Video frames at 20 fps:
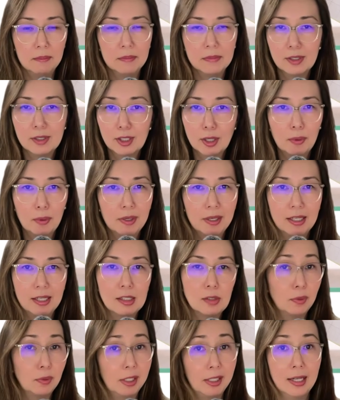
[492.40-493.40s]
So
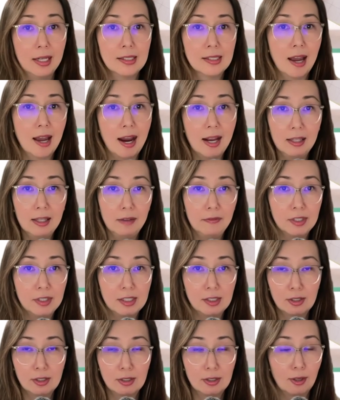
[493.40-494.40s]
it's really nice. I love
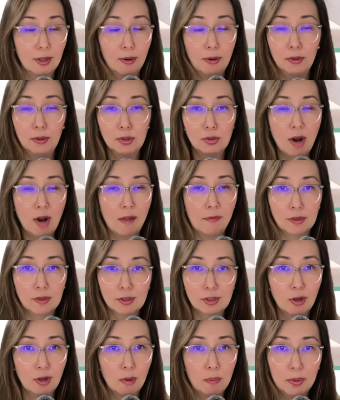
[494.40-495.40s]
the whole
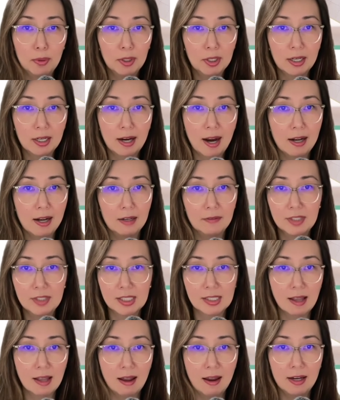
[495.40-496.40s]
traveler's notebook kind of
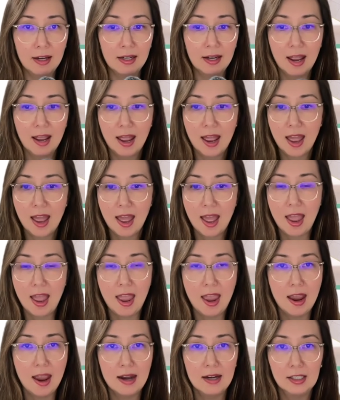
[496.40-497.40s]
design.
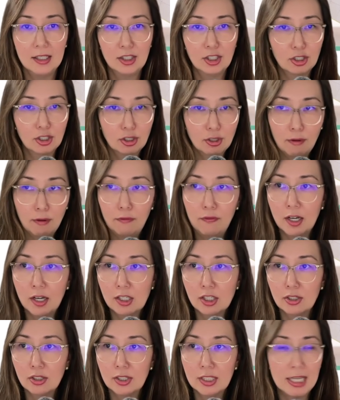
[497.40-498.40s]
And it's just so
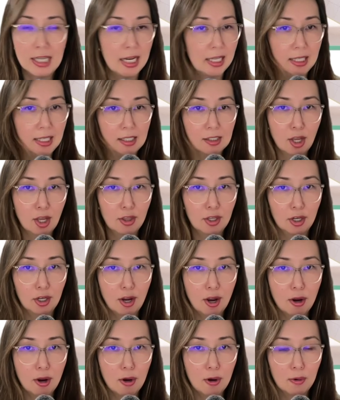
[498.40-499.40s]
functional to take things on the
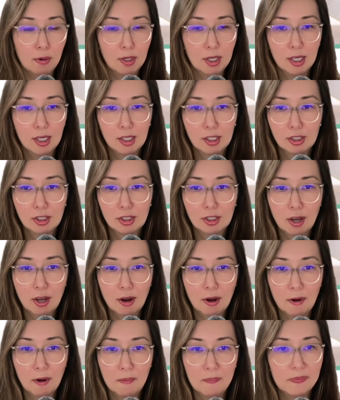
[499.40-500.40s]
go.
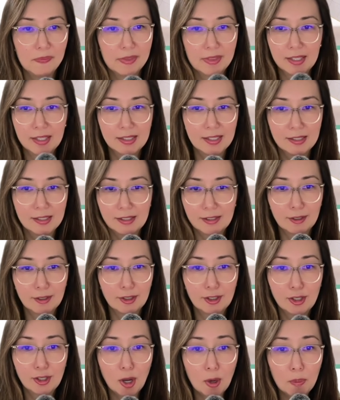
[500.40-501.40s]
So this is
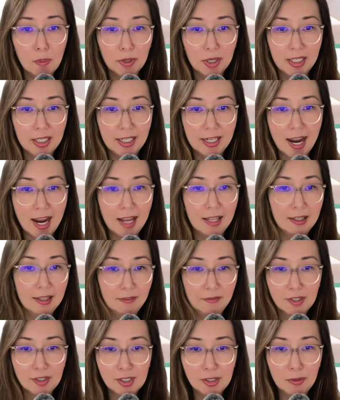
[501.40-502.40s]
so pretty. I
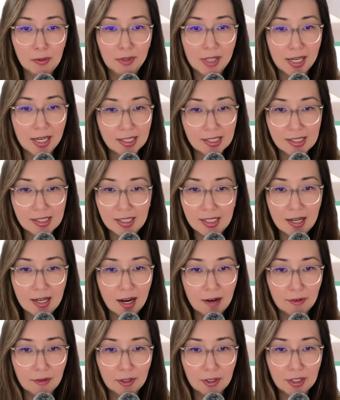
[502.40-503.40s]
love this new legacy
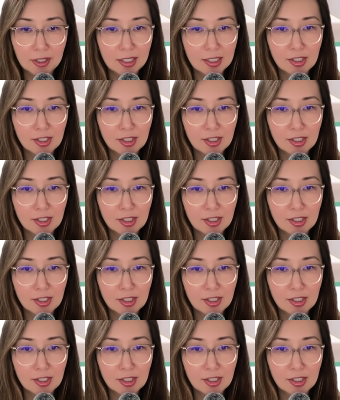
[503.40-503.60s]
cover.